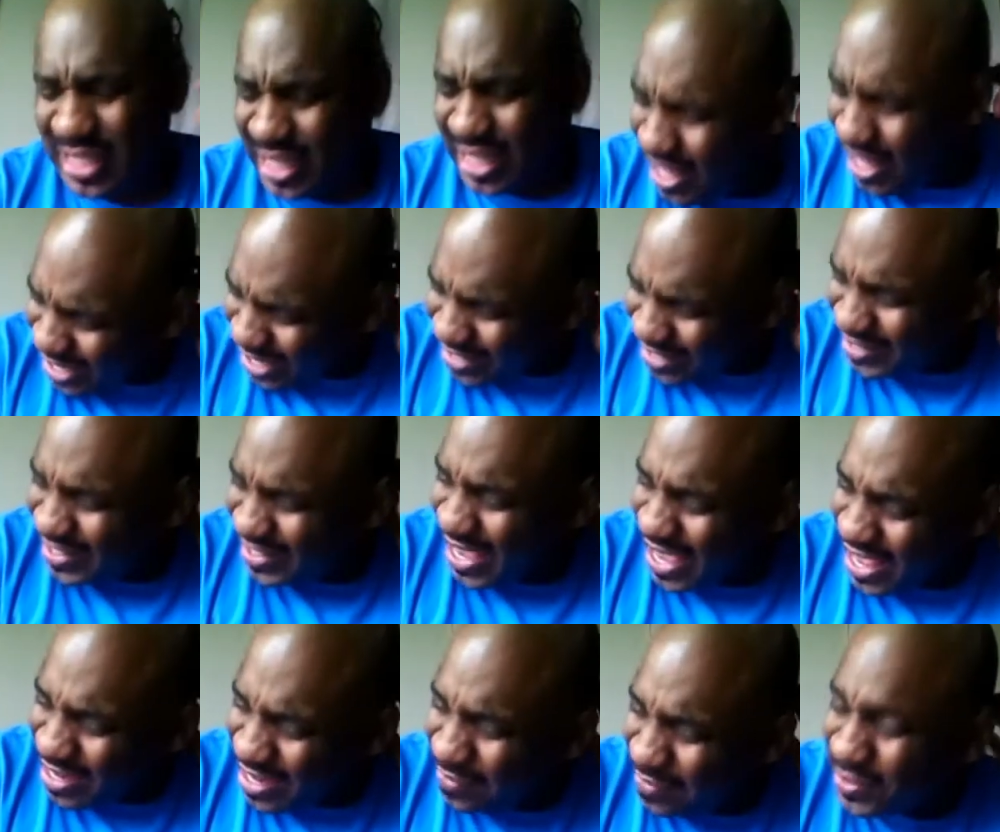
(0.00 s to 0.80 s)
Like I
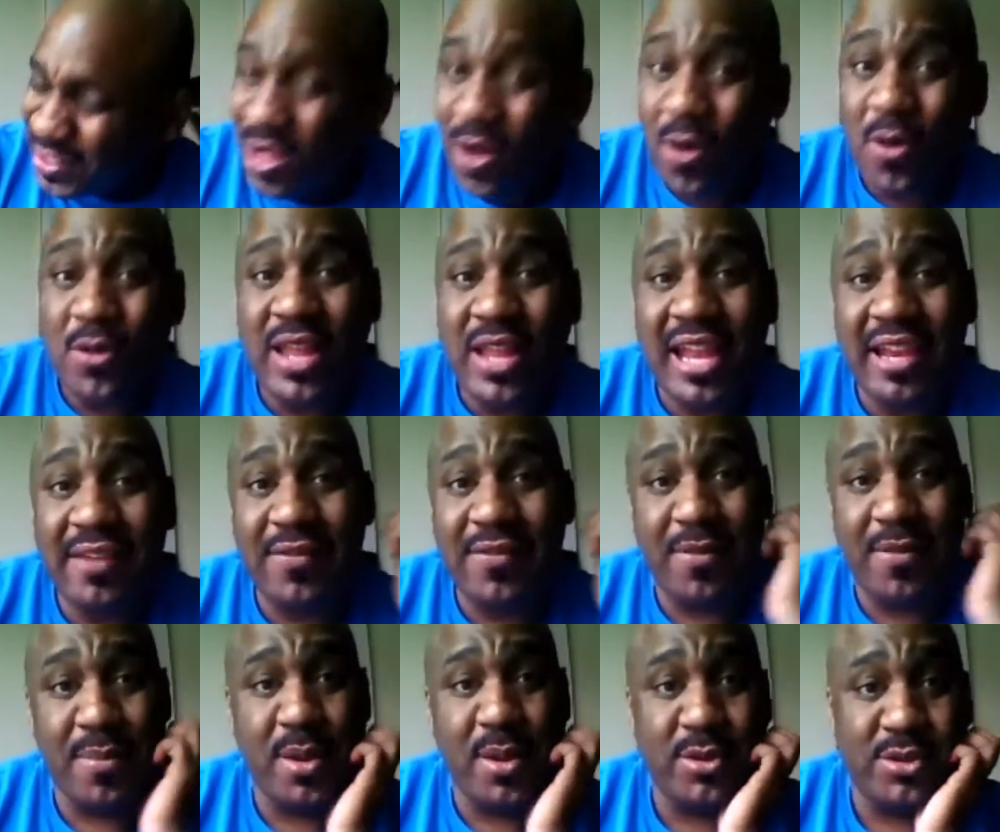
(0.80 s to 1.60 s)
said, it was a whole lot
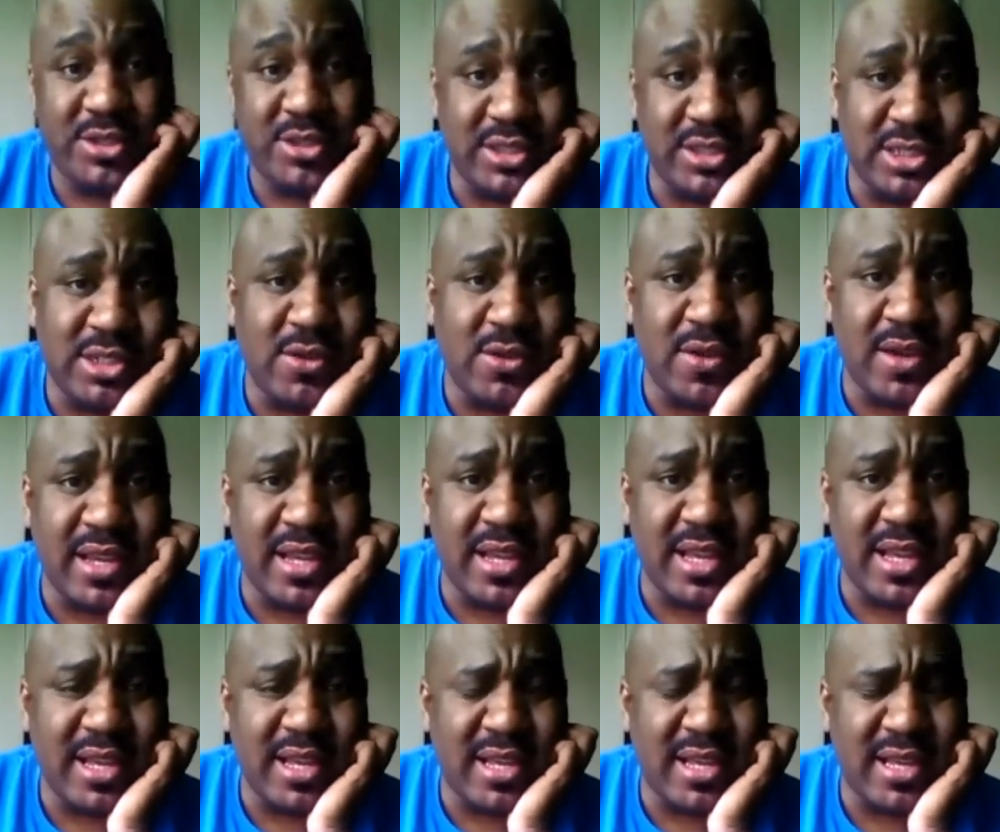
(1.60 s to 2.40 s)
of emotion
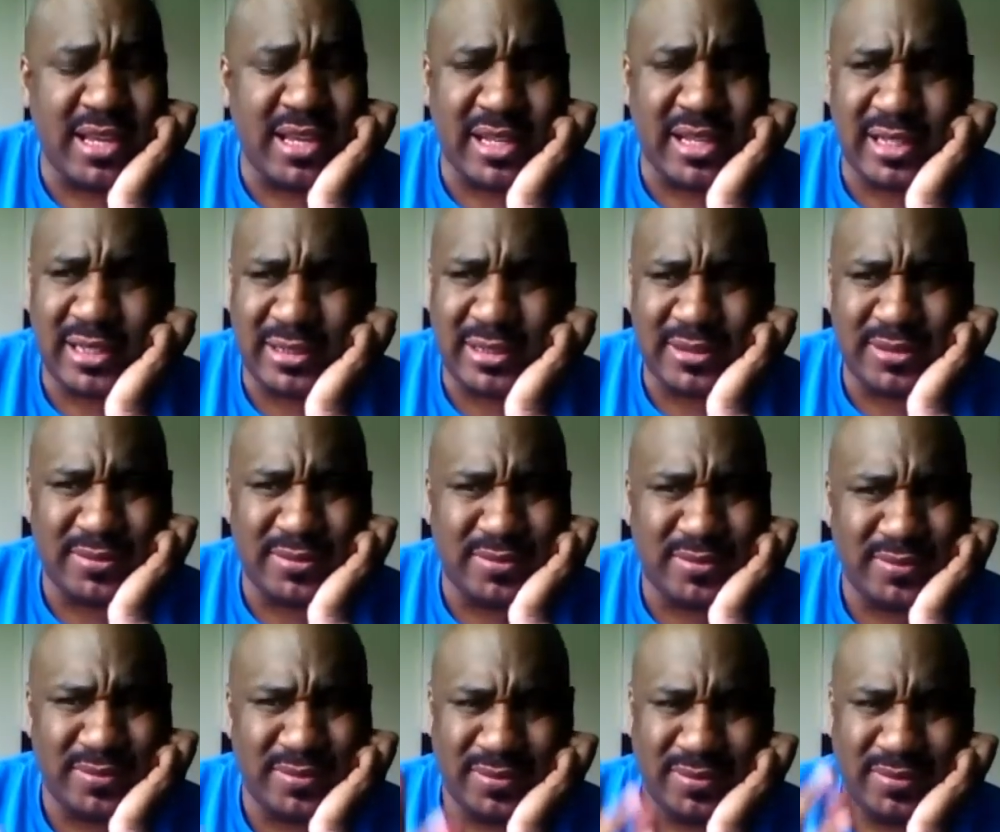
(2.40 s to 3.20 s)
going on
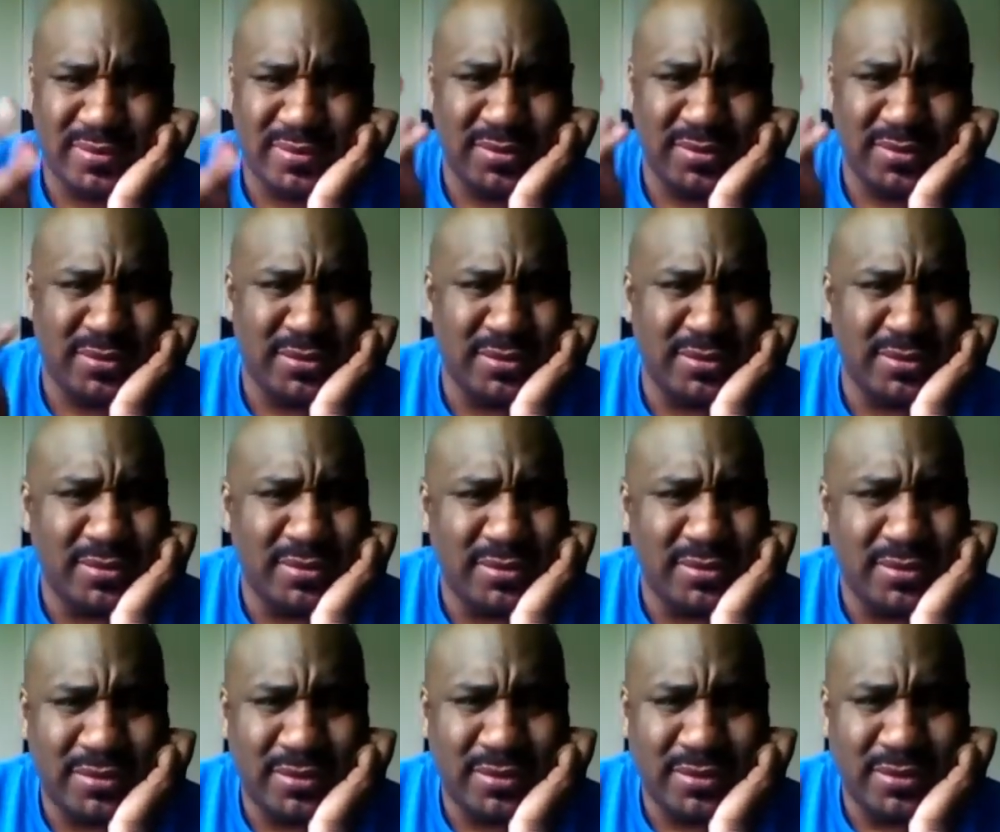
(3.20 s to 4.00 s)

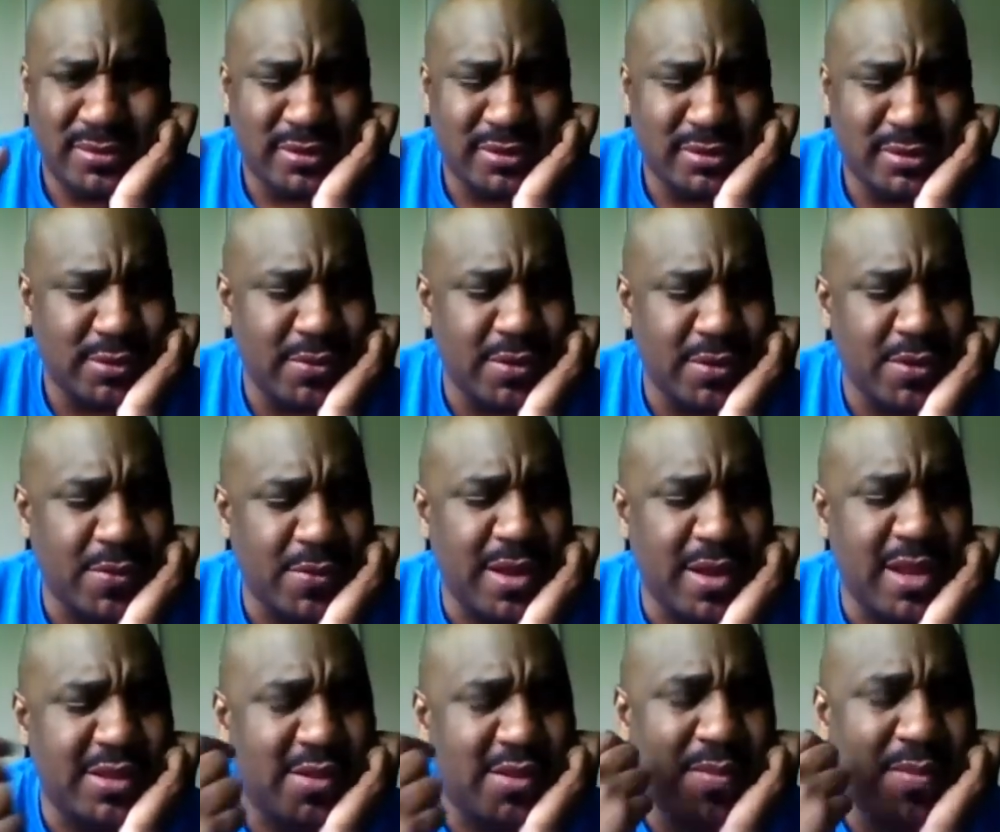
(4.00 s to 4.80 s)
with
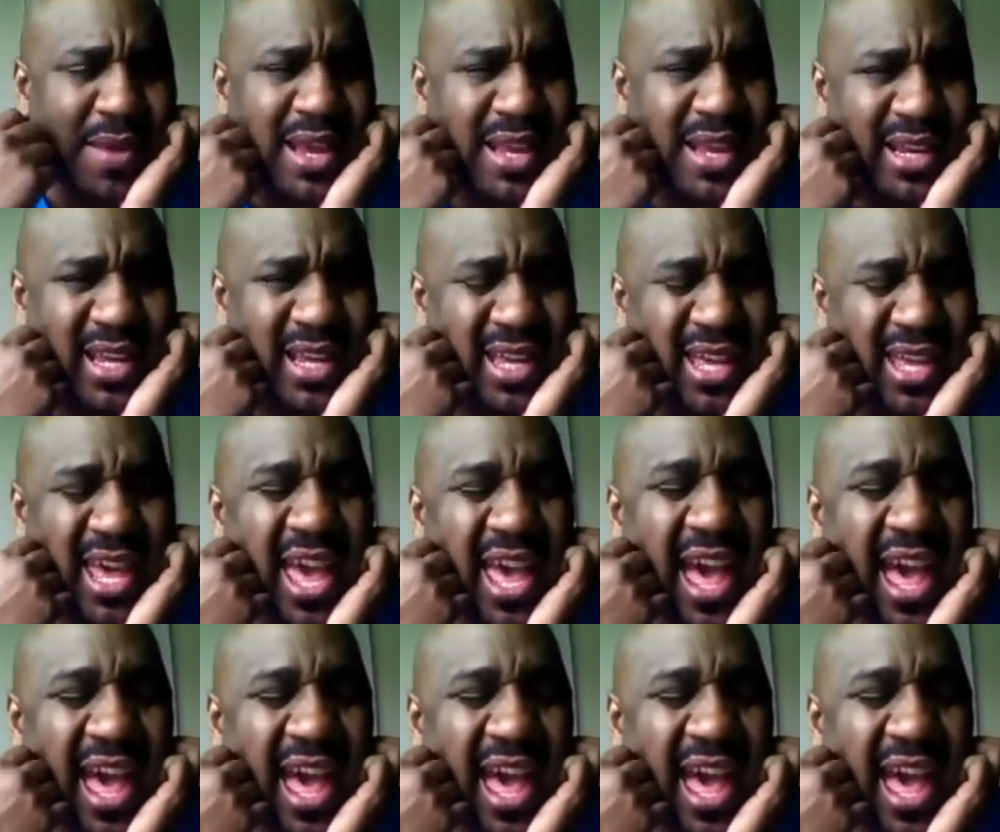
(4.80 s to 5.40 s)
WrestleMania.